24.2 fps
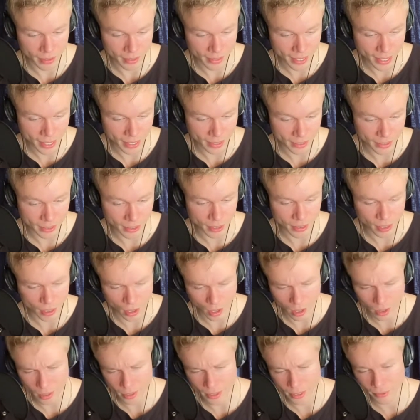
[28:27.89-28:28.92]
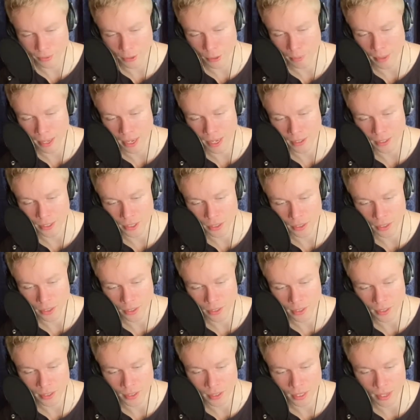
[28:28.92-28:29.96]
Yes, the tallest living man is
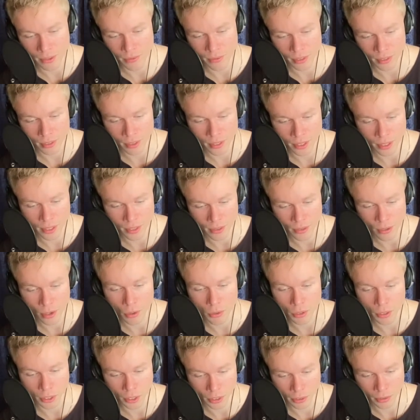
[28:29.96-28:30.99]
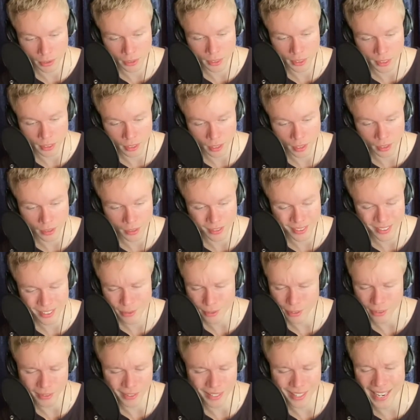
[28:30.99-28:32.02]
37 years. Oh, the currently tallest. He
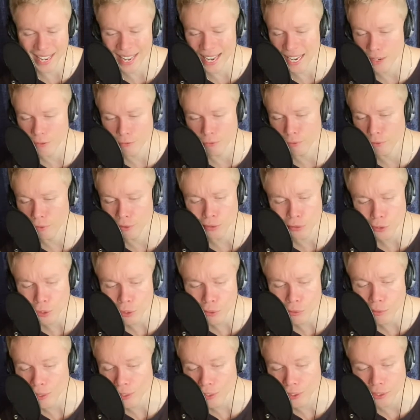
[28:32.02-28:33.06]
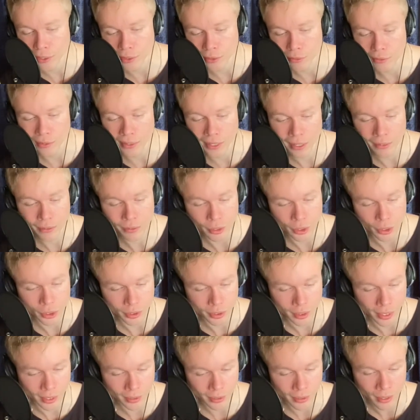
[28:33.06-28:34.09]
was only 8 foot 2 inches. Who gives a
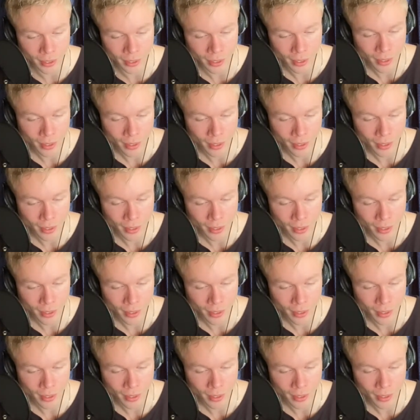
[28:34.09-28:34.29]
shit?